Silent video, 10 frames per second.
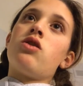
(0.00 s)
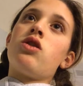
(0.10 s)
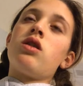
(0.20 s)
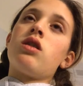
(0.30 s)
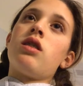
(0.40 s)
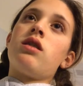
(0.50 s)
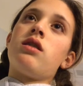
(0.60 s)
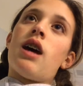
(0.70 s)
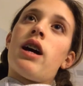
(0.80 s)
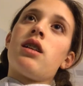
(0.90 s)
Just, it's
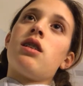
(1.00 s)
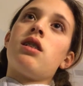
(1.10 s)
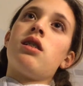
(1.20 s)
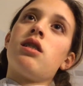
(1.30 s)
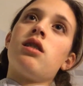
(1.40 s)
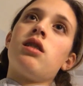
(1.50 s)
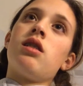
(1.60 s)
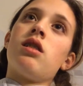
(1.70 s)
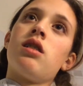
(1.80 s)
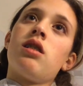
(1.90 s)
sad.
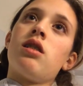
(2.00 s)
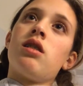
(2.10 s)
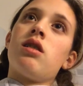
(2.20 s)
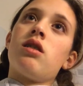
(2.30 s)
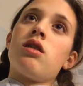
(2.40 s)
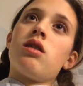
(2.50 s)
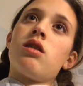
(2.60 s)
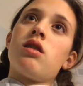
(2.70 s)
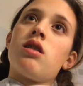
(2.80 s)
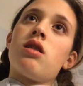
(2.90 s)

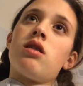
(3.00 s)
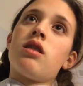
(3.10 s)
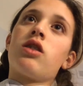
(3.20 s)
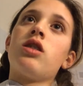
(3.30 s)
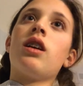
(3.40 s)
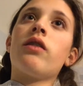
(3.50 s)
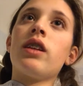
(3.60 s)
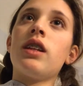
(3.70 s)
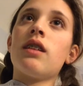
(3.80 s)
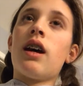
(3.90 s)
It's actually like
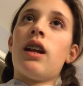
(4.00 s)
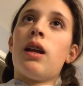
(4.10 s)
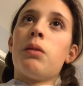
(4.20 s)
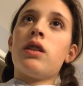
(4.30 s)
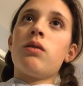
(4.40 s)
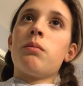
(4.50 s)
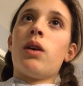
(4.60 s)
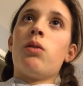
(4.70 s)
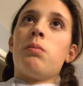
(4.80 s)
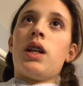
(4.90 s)
really sad, and I bought this with my
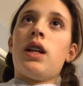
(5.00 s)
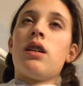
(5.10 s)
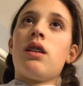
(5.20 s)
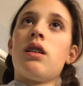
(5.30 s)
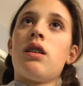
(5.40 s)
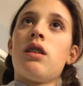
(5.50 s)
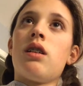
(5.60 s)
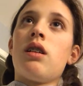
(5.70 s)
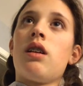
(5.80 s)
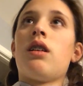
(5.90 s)
own money,
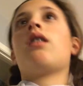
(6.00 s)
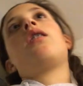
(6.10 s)
and